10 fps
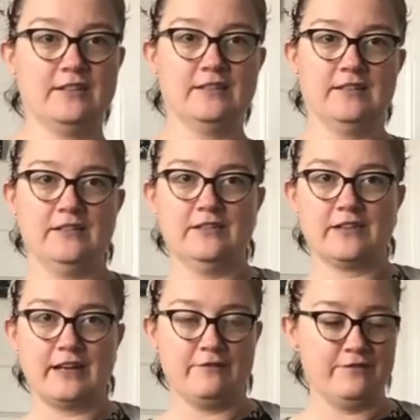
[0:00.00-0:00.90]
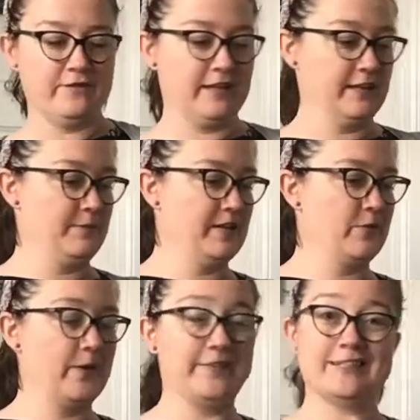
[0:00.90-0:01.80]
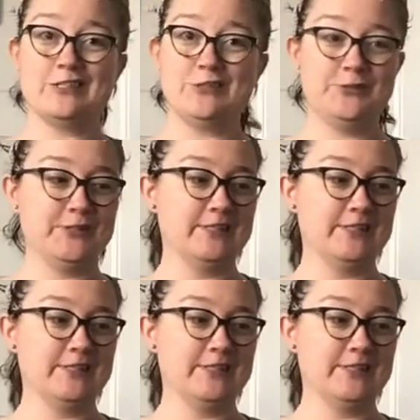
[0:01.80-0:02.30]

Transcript: kind of gonna be in the way, and this is juicy,